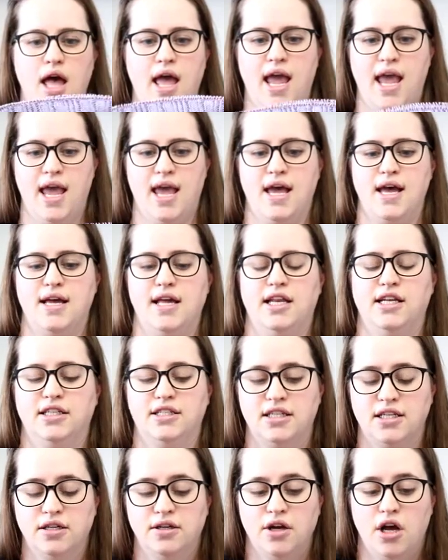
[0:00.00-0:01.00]

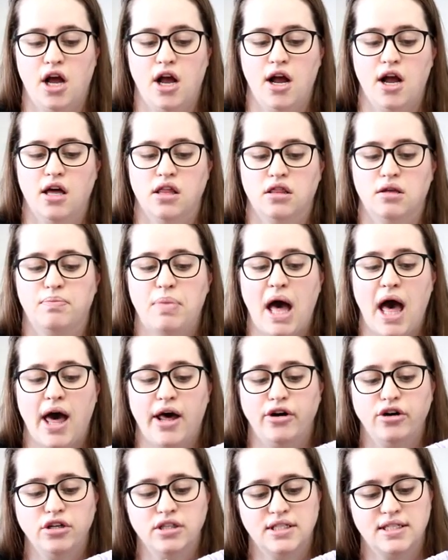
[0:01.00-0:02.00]
And the
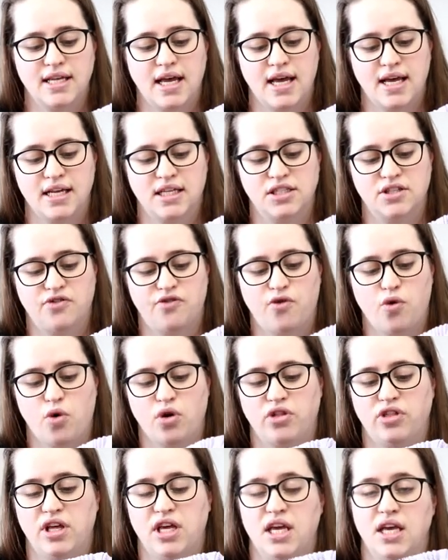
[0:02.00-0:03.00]
pattern says
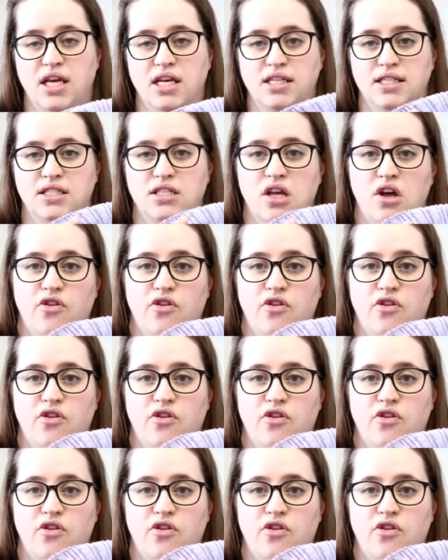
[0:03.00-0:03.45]
for these,